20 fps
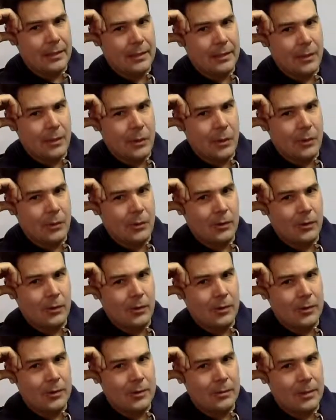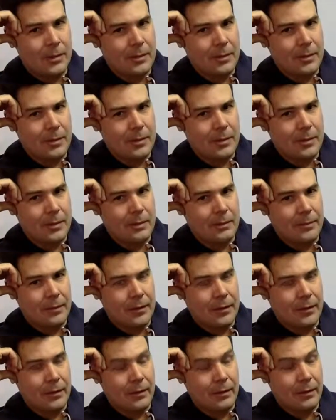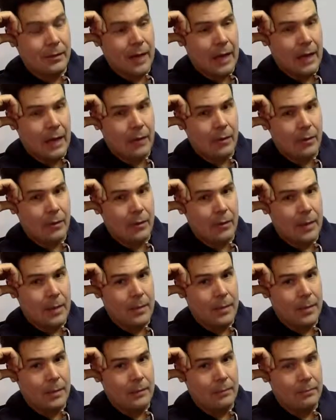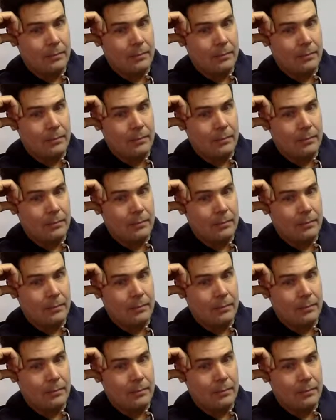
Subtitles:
So who knows, maybe I don't know, maybe.